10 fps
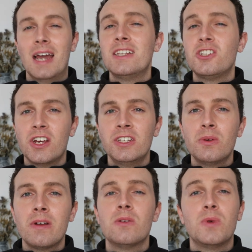And in
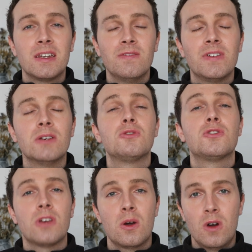January, we can feel
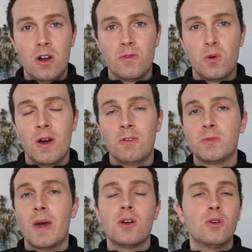so
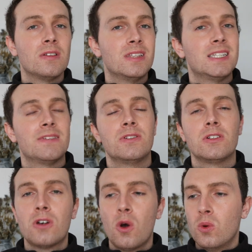overwhelmed by all of the
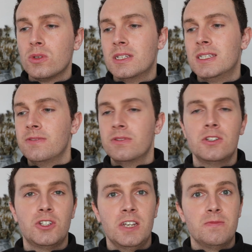different goals and
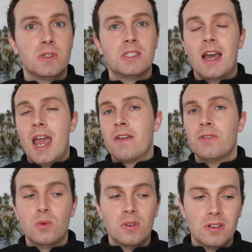different achievements that
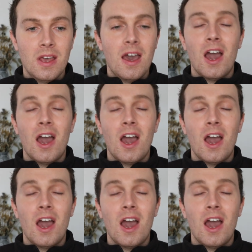everyone